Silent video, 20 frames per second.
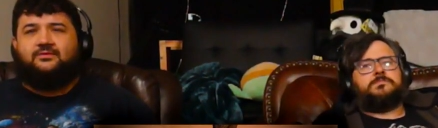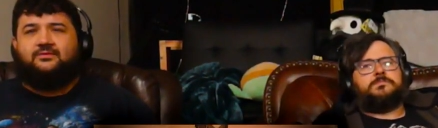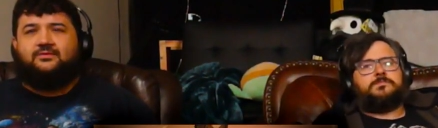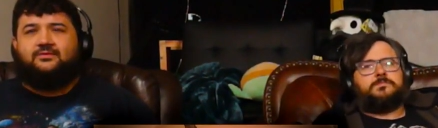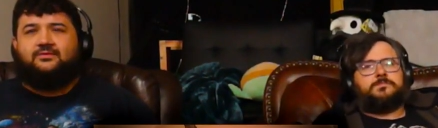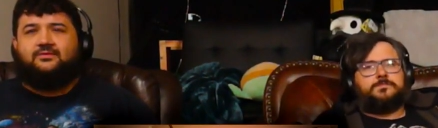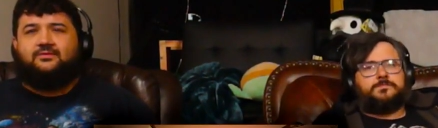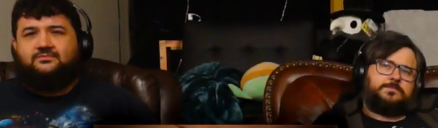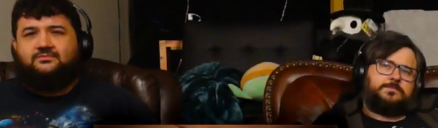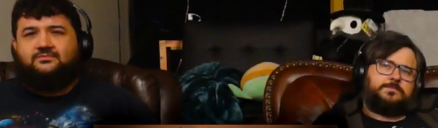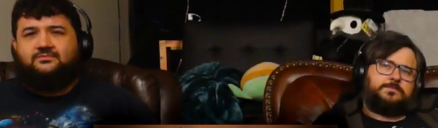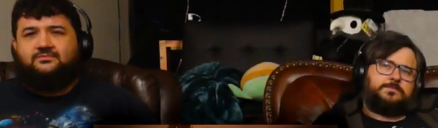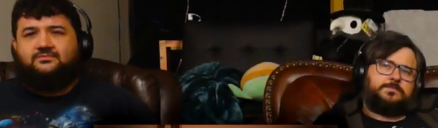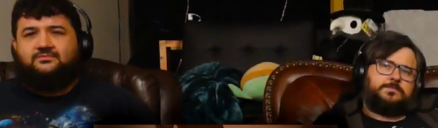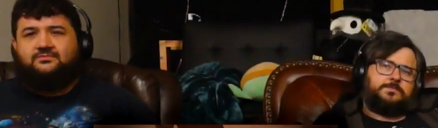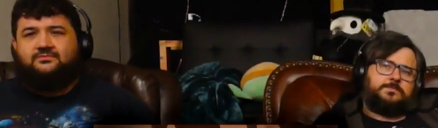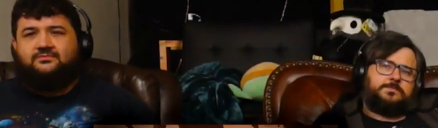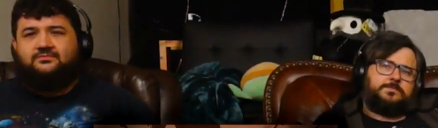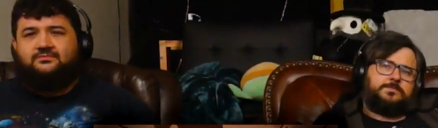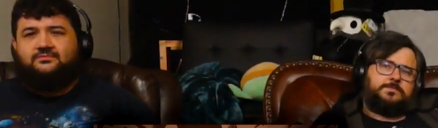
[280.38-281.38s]

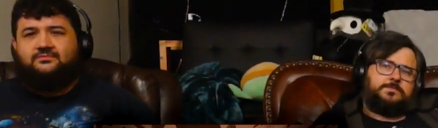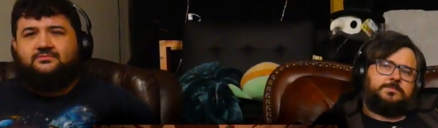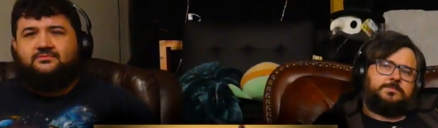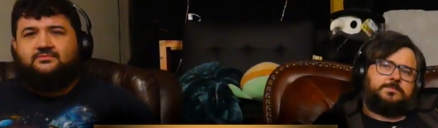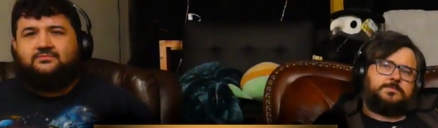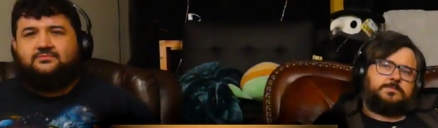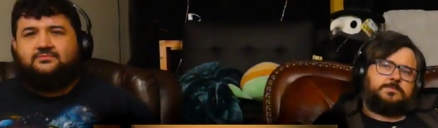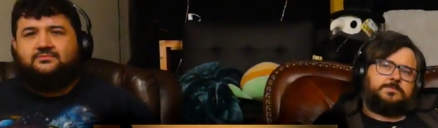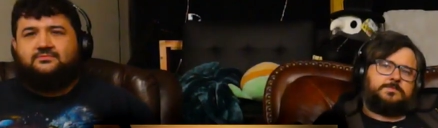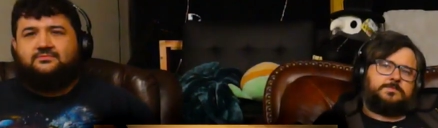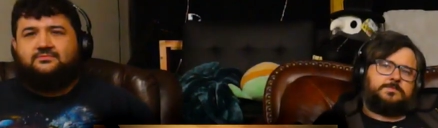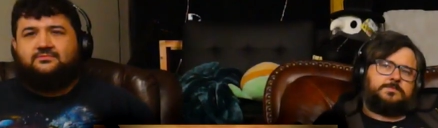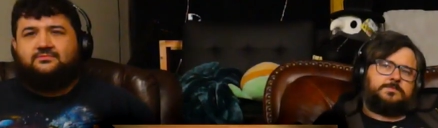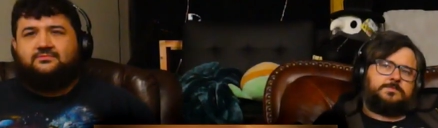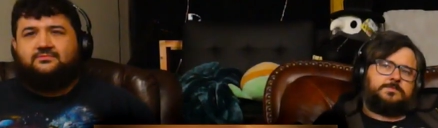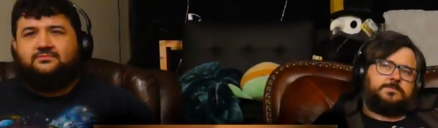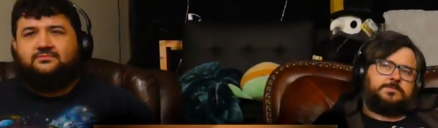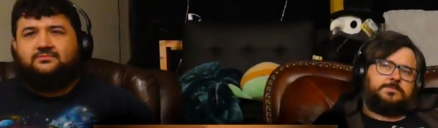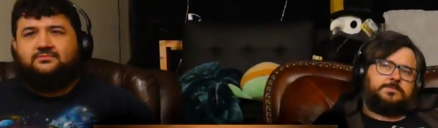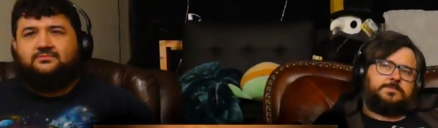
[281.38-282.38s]

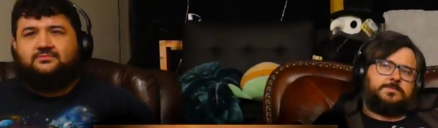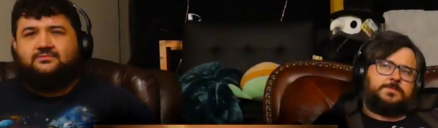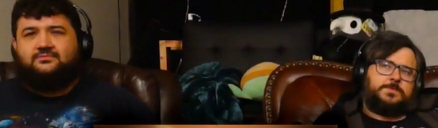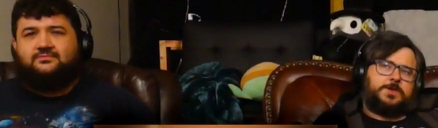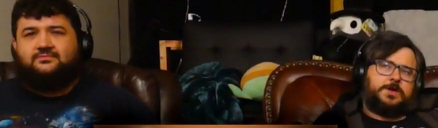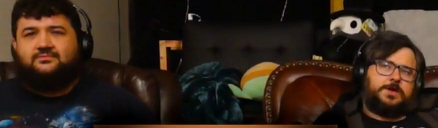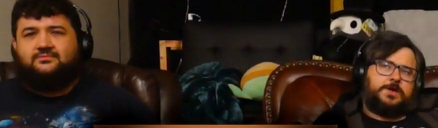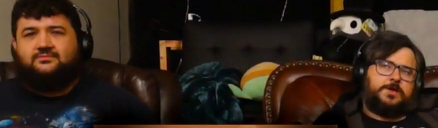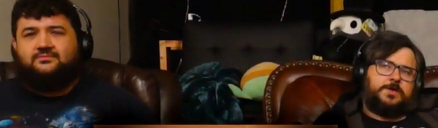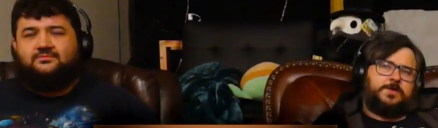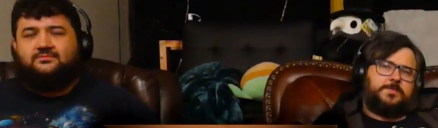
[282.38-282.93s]
Nobody speaks.